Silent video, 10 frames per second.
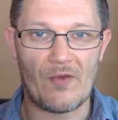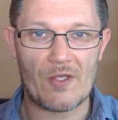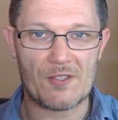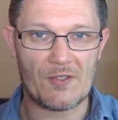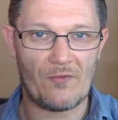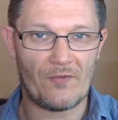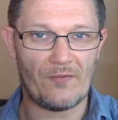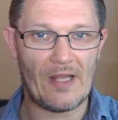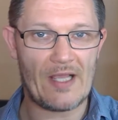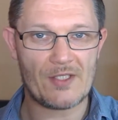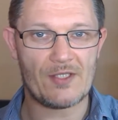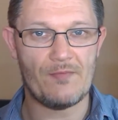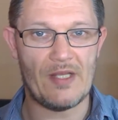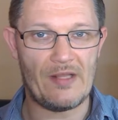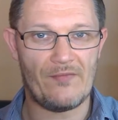version of the Flash
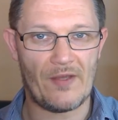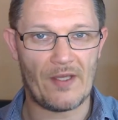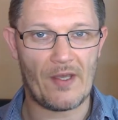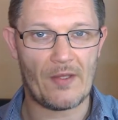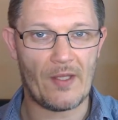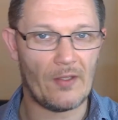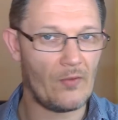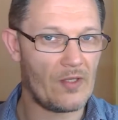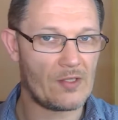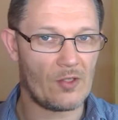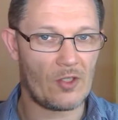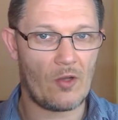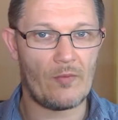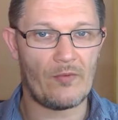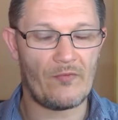minifigure than there is on the
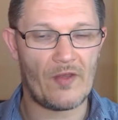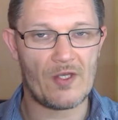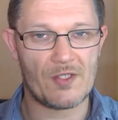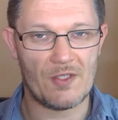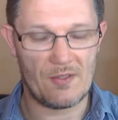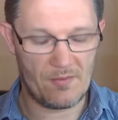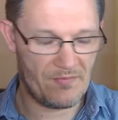comic book version.